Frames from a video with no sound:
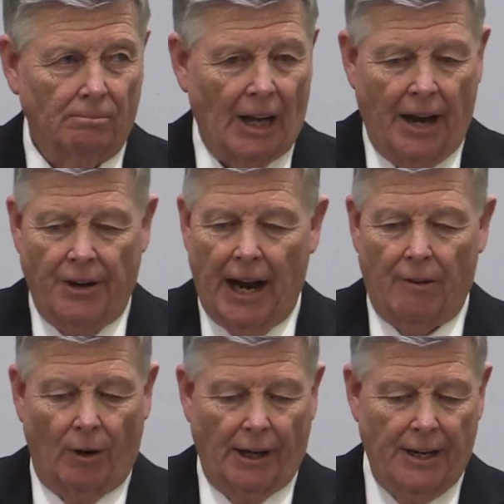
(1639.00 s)
And
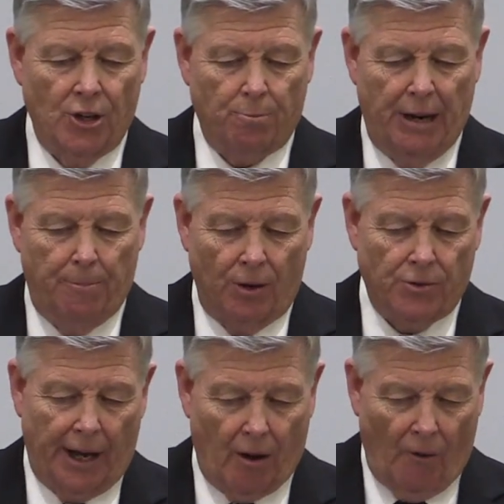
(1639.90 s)
yet, religious people
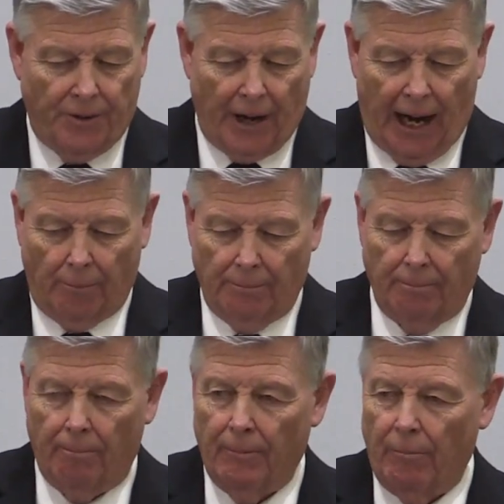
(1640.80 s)
say it all the time,
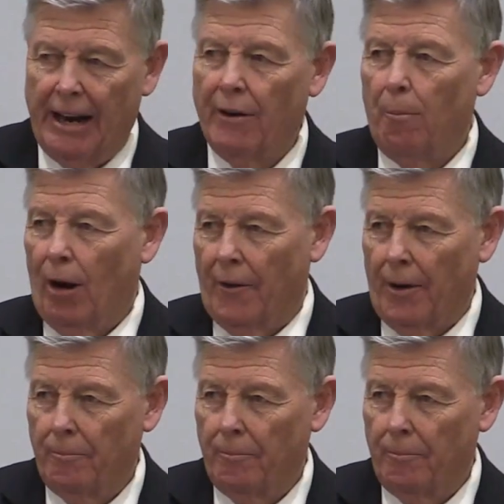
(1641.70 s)
even our brethren.